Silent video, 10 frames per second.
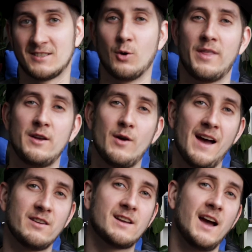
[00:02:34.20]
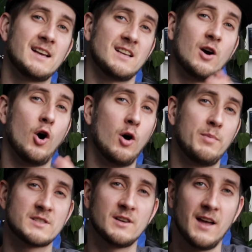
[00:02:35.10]
So there you have it guys, I
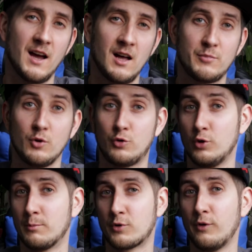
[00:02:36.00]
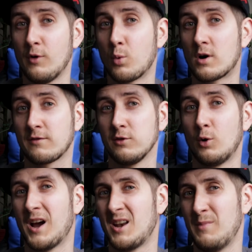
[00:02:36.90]
hope it's gonna help you to improve your
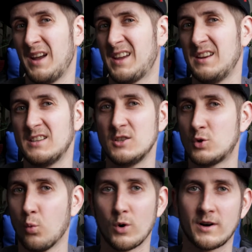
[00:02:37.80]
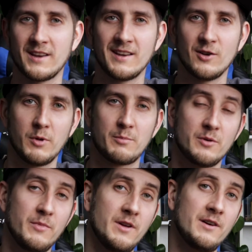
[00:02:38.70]
workflow and make it easy to work in Adobe
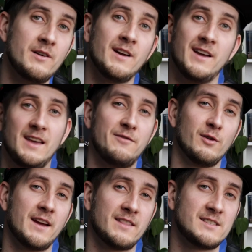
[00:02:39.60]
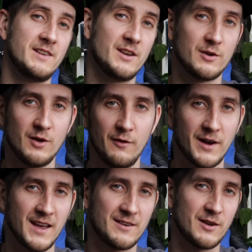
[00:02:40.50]
Premiere. If you like this video, don't
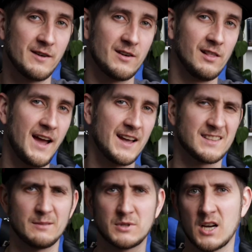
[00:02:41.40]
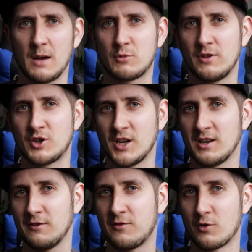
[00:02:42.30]
forget to give it a like, subscribe to the
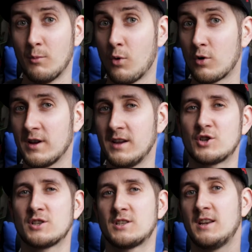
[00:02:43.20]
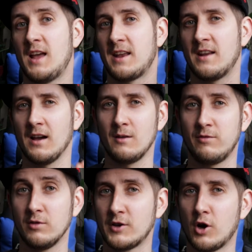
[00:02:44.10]
channel for more interesting and
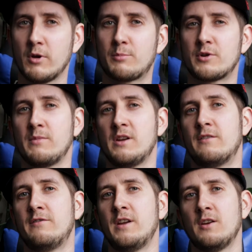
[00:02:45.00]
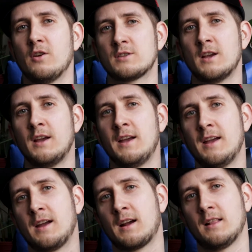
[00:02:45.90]
helpful Adobe Premiere videos.
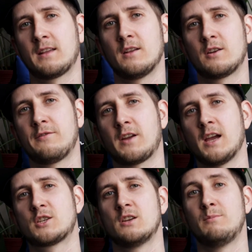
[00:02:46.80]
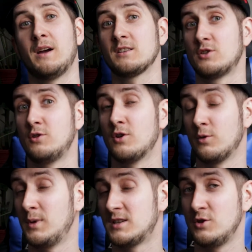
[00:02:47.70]
Click the notification bell so you
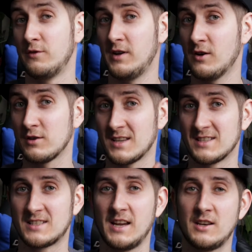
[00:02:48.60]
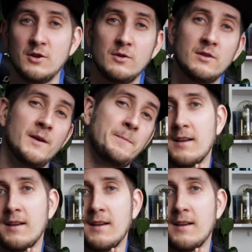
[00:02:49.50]
don't miss new videos, and stay tuned.